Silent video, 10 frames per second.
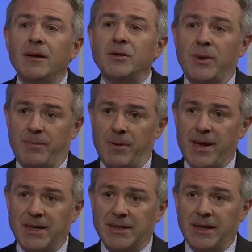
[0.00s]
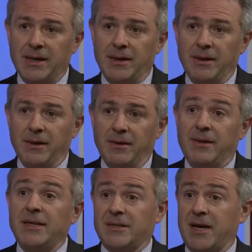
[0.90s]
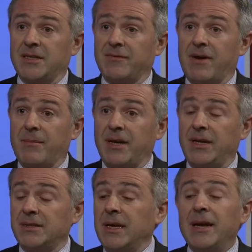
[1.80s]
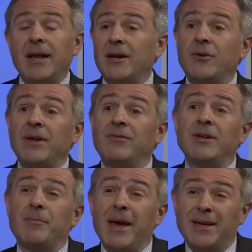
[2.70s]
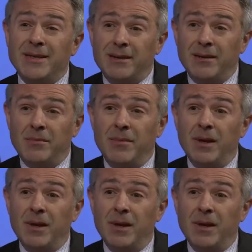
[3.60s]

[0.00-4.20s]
to implementing these kinds of remedies, let alone even debating them.